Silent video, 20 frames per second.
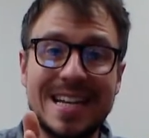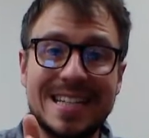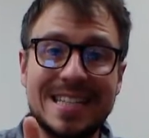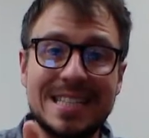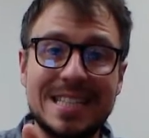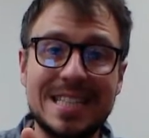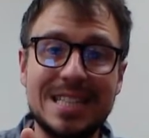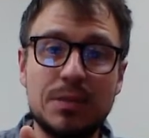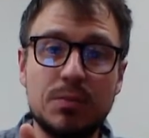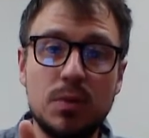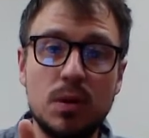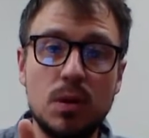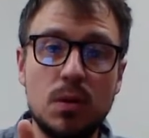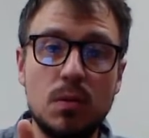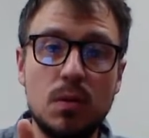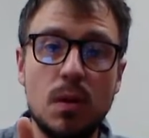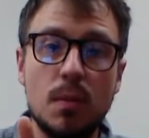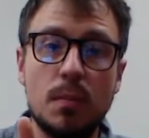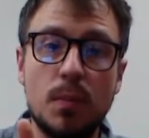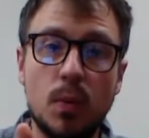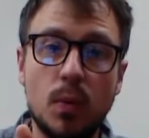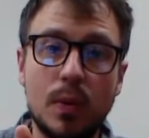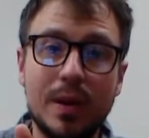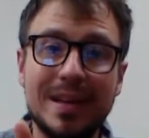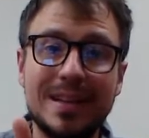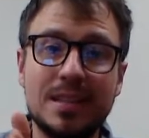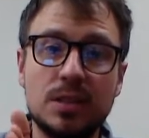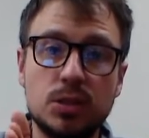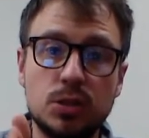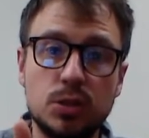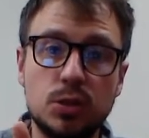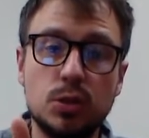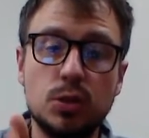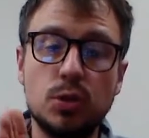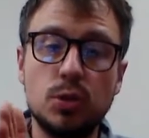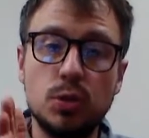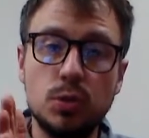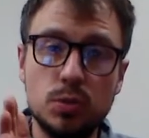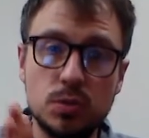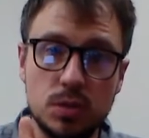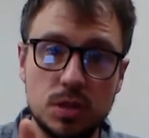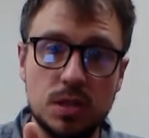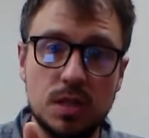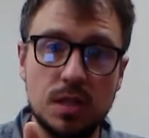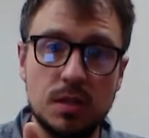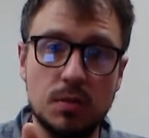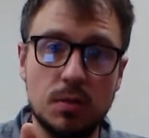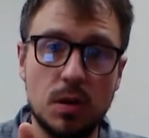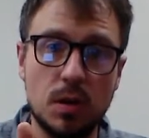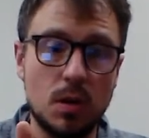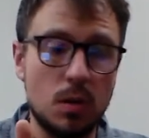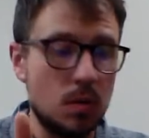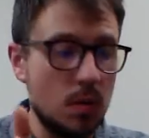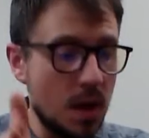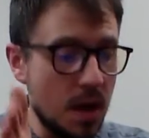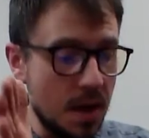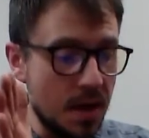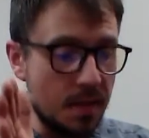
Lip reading: 0.20